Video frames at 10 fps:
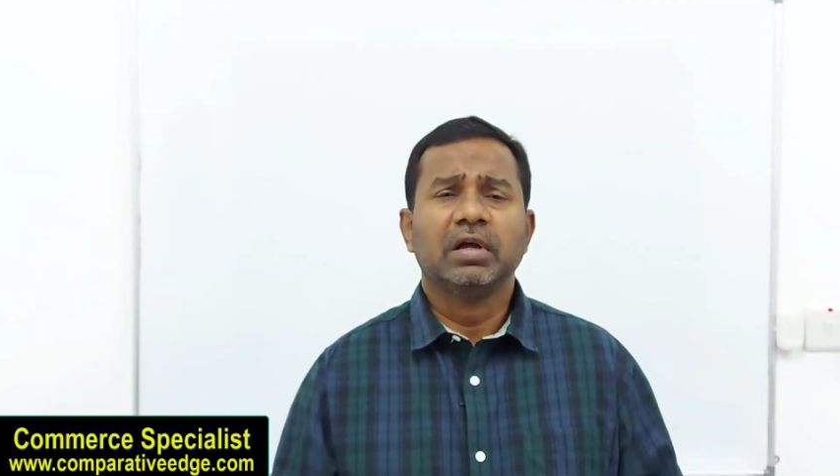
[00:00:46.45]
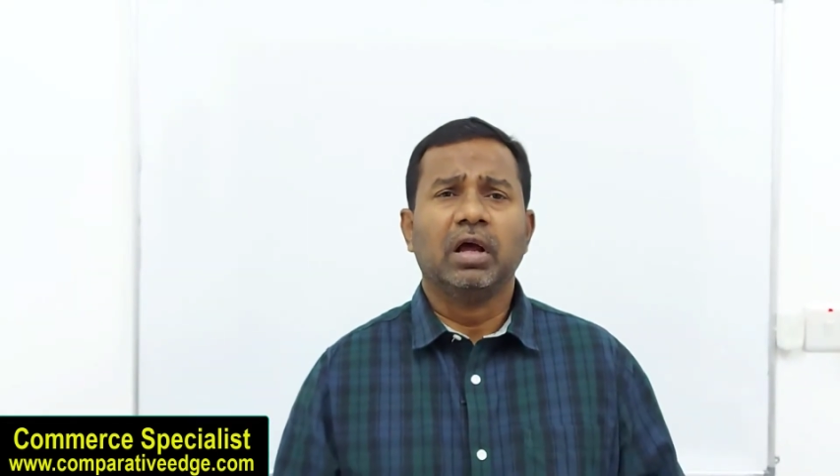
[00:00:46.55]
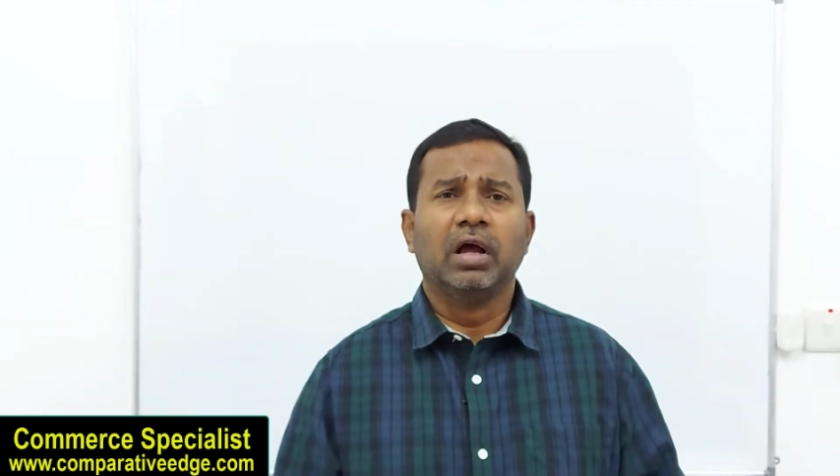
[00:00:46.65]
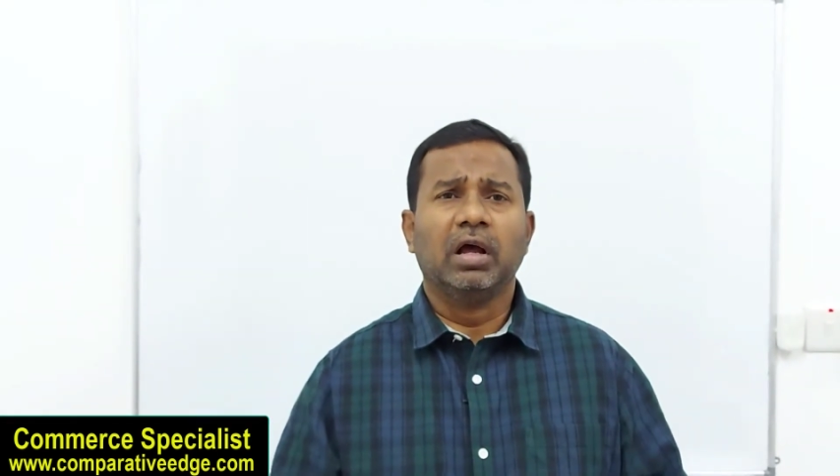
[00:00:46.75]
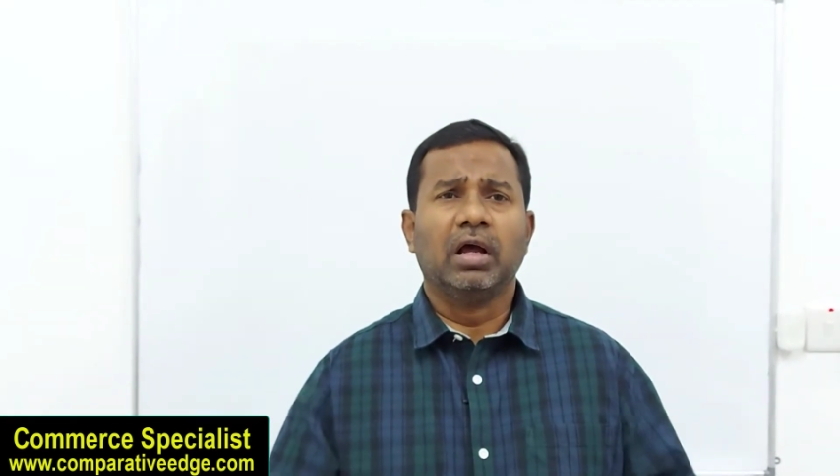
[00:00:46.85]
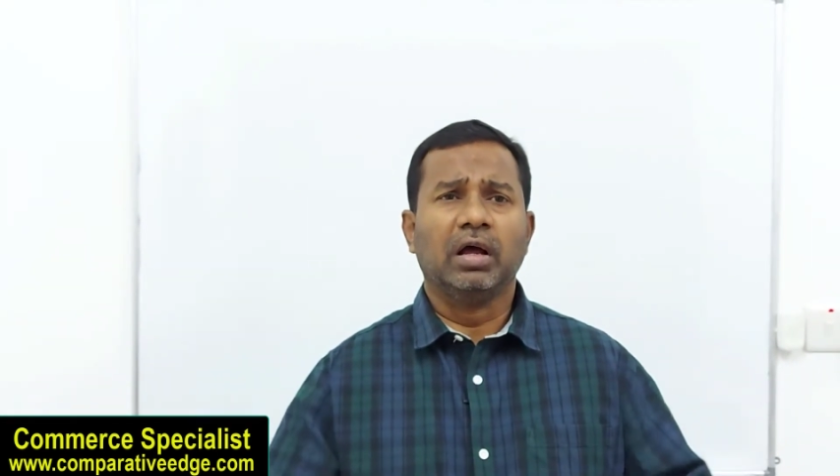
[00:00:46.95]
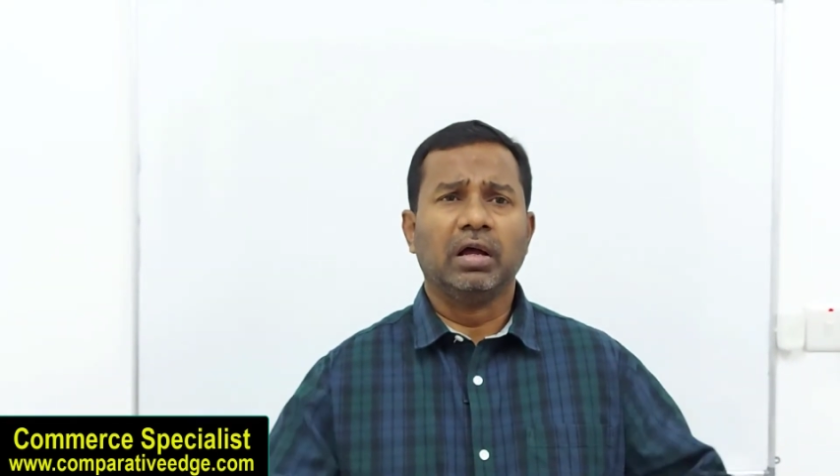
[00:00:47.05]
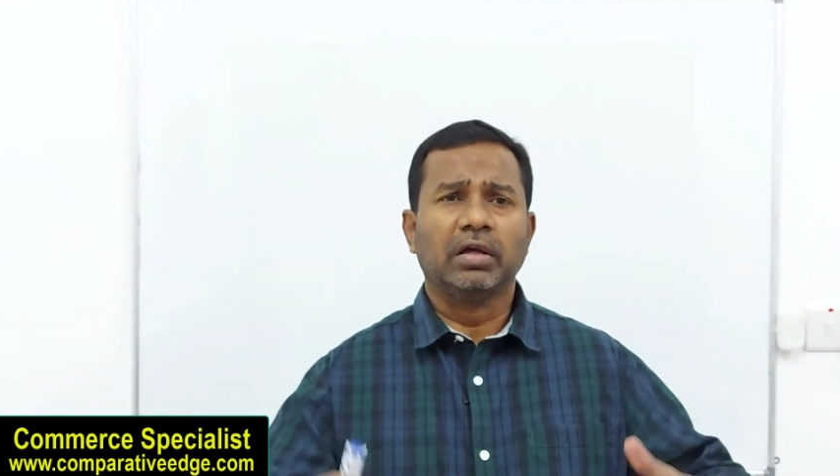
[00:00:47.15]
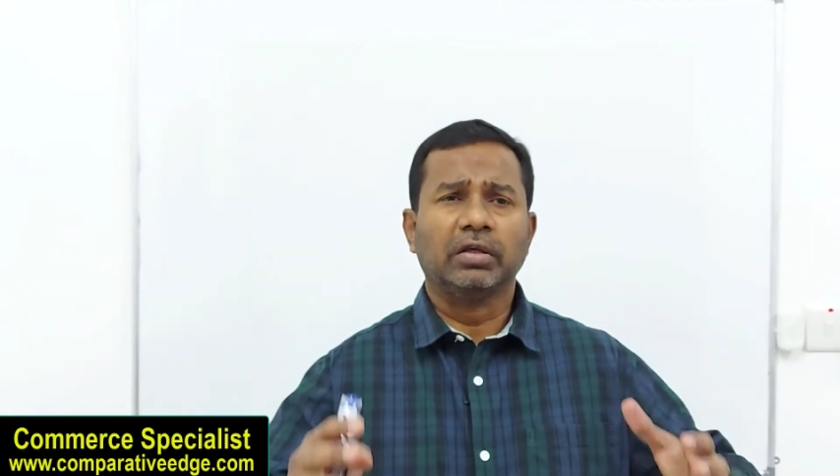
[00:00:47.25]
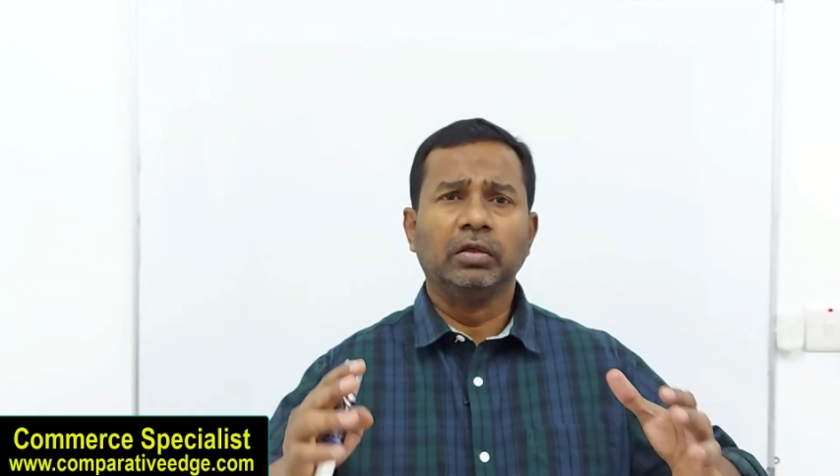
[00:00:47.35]

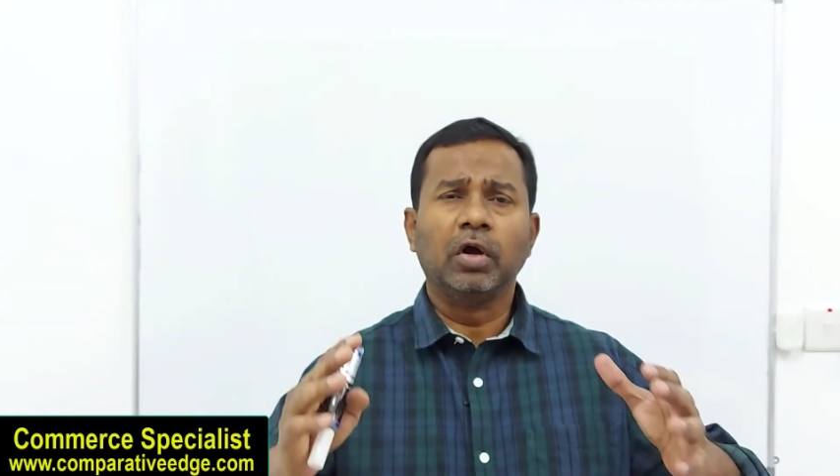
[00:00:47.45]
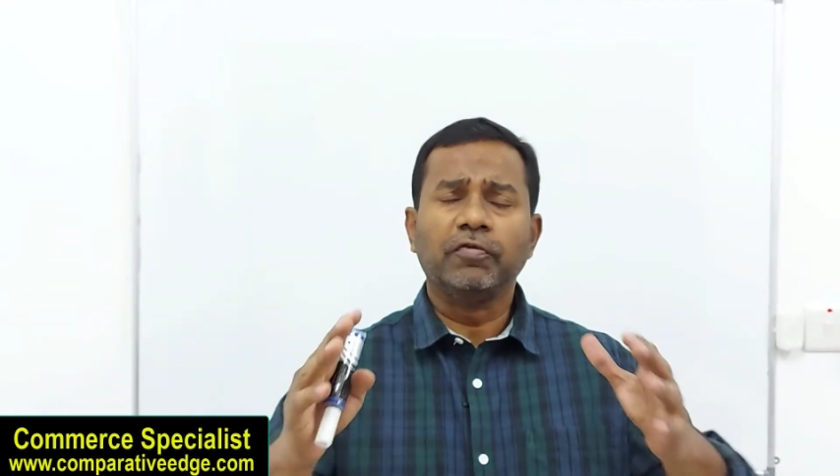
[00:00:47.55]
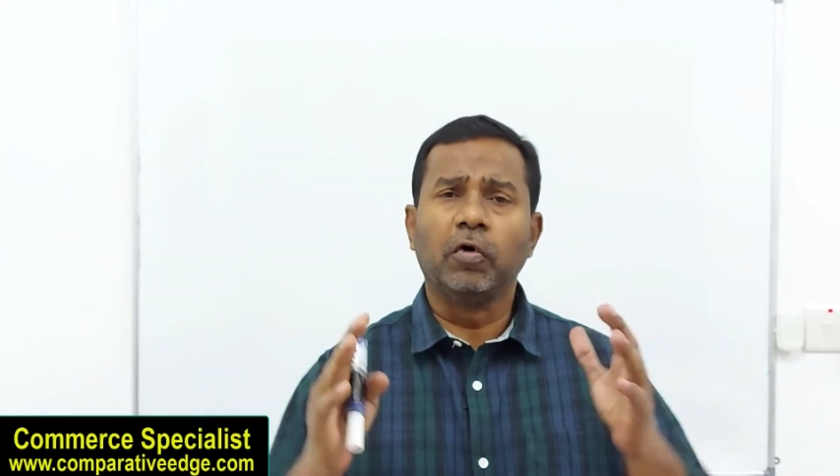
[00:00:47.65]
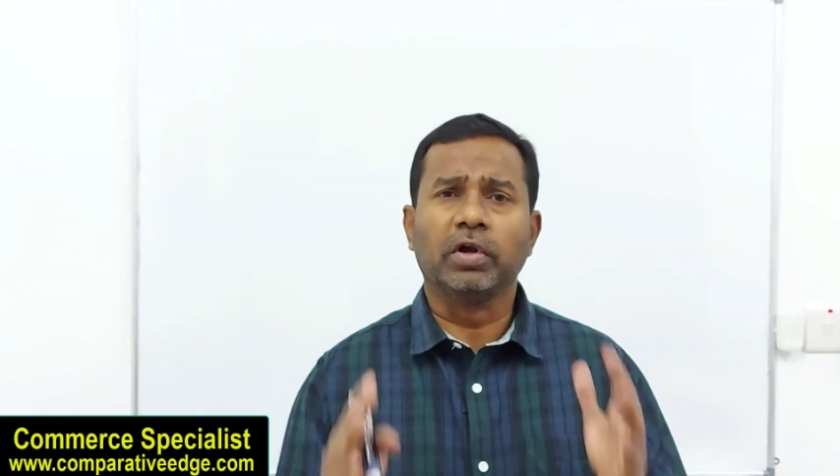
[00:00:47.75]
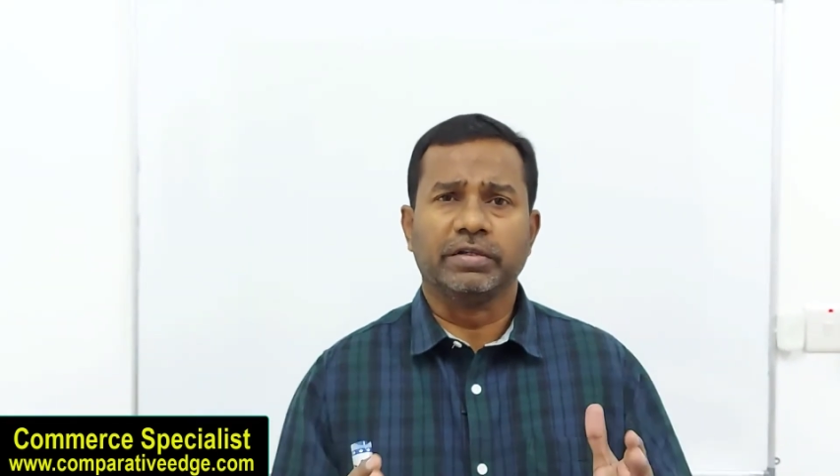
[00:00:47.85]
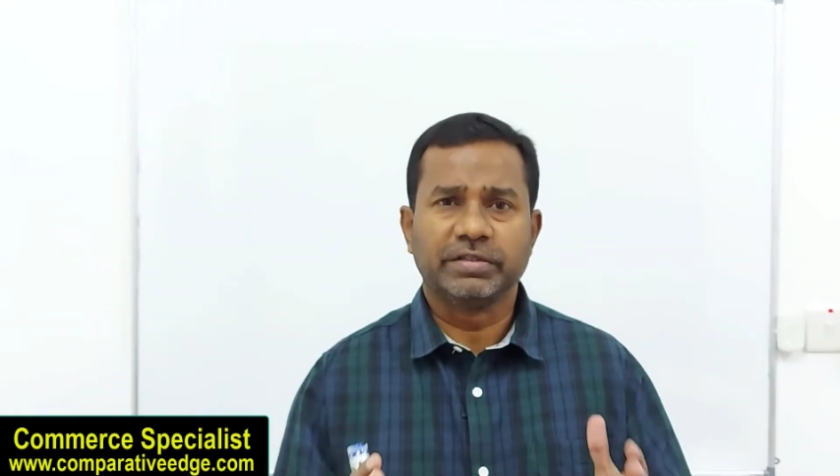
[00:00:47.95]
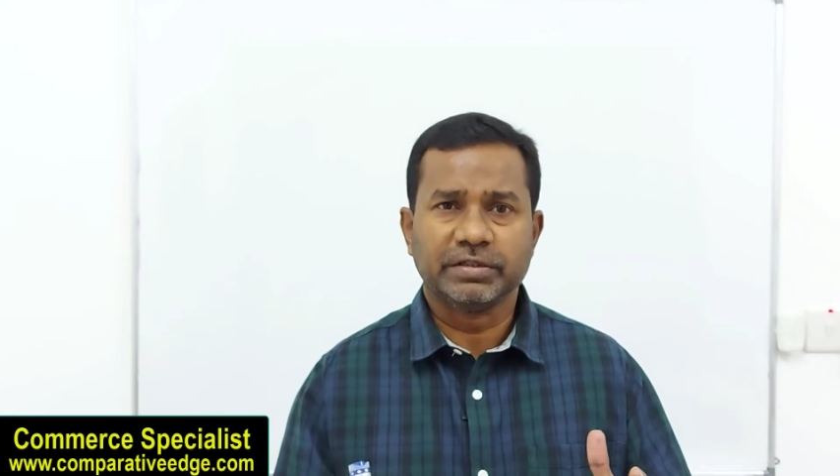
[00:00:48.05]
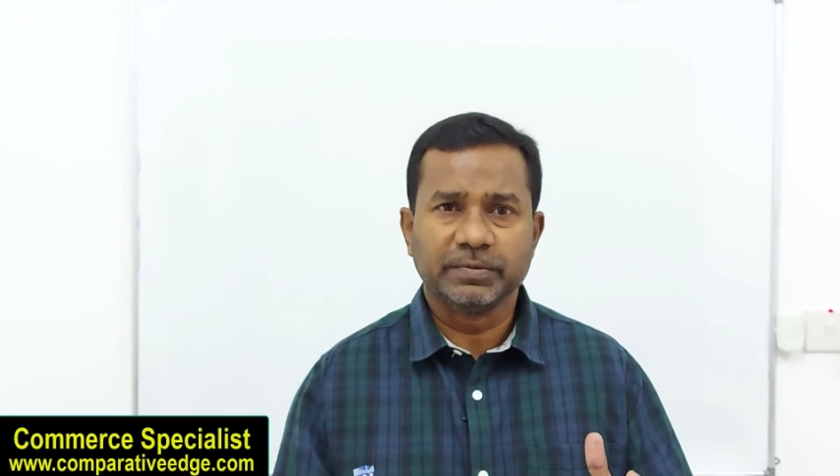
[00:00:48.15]
your focus.